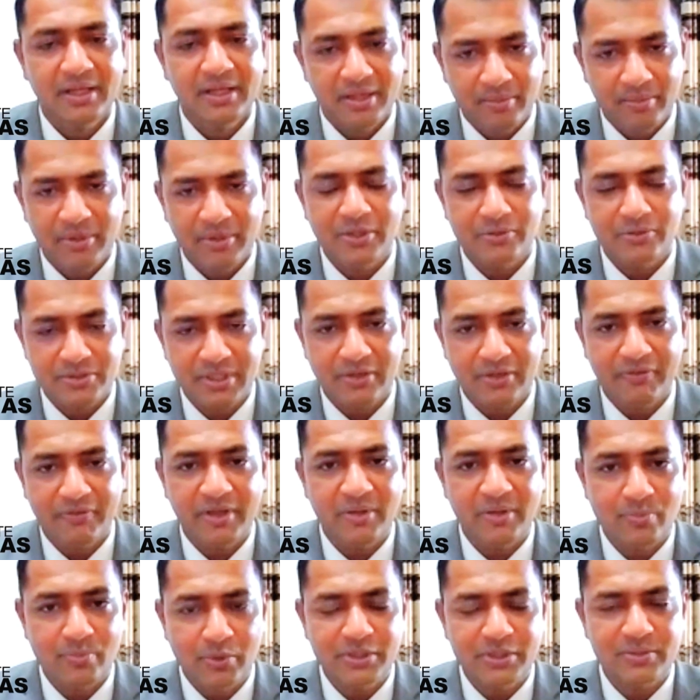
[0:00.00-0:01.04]
But you
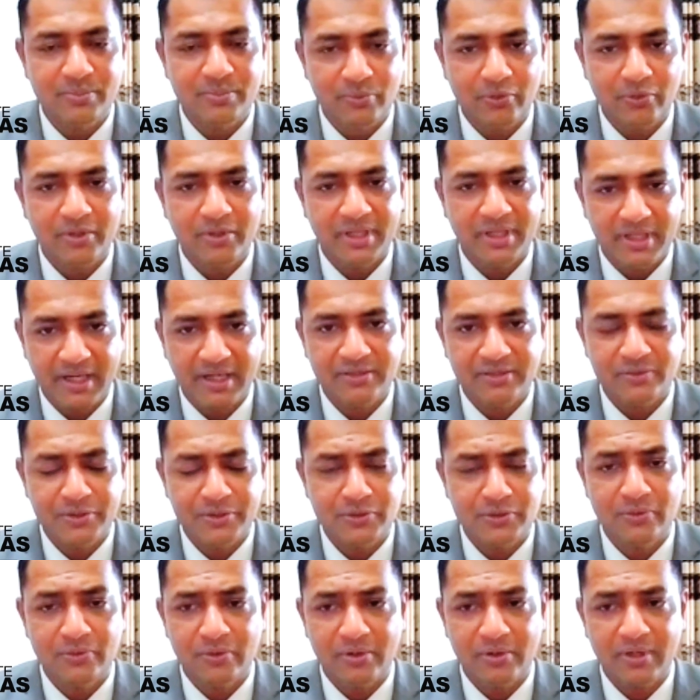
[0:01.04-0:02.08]
survive much more than that. So
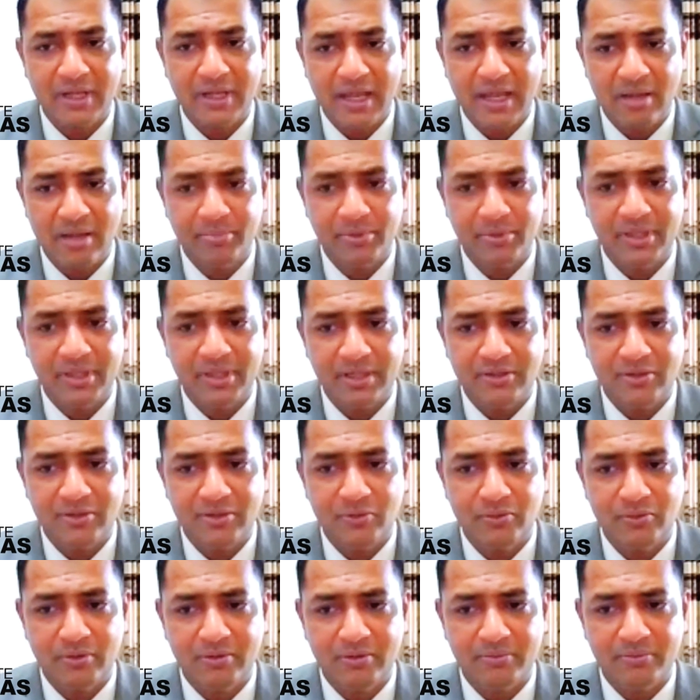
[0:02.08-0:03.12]
it should not happen that
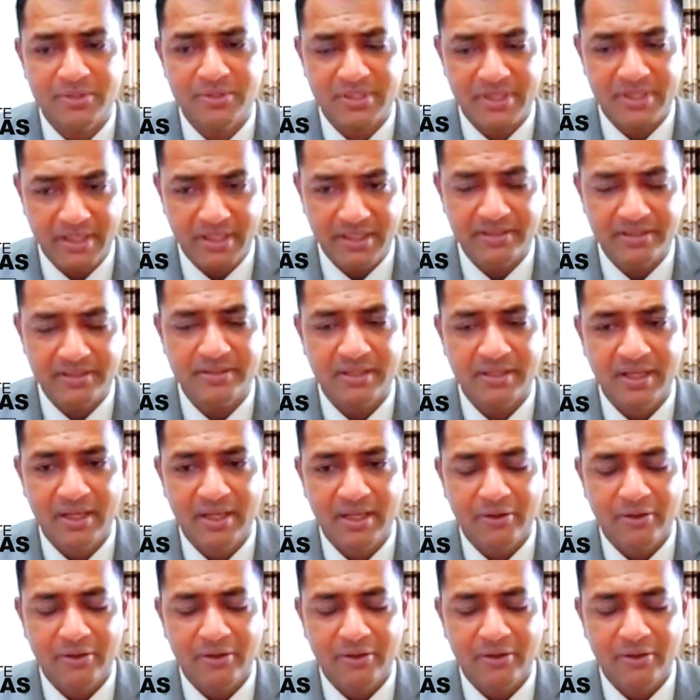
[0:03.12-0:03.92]
your studies